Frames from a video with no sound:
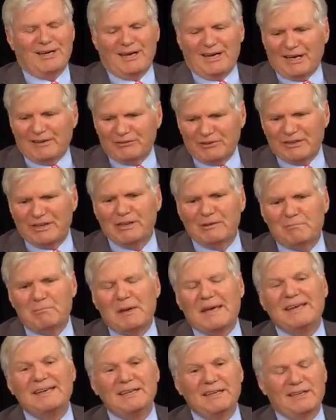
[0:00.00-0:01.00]
I've seen
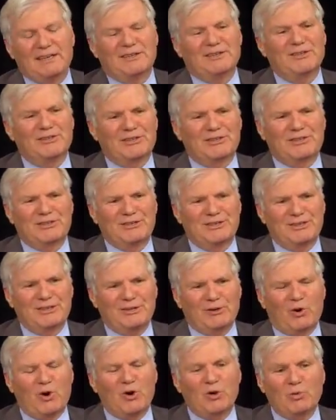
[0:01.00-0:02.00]
manias
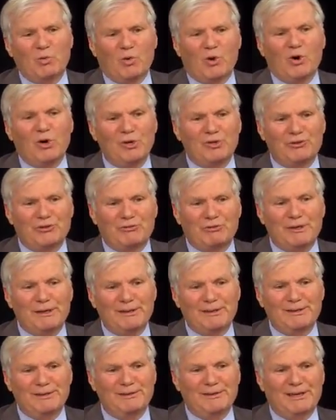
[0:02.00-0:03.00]
on Wall Street.